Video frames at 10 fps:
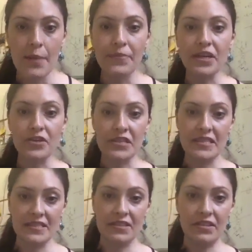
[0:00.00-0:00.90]

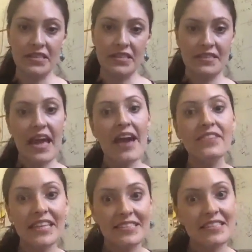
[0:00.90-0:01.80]
because there is
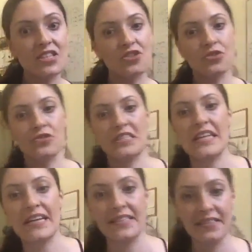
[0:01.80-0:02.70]
evidence that
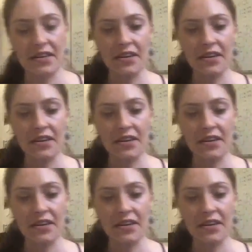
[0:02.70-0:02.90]
shows that